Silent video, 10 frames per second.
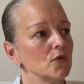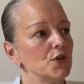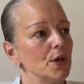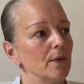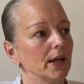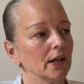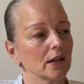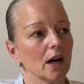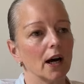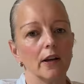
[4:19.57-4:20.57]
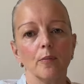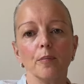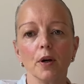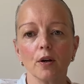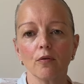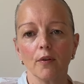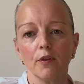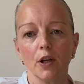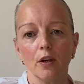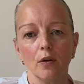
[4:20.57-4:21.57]
doing a kind of book
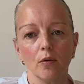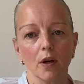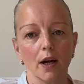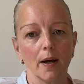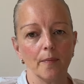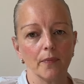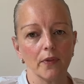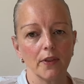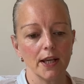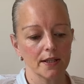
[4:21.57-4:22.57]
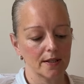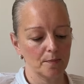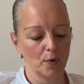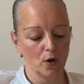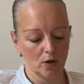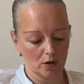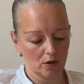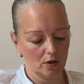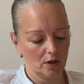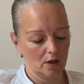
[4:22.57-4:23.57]
review. This book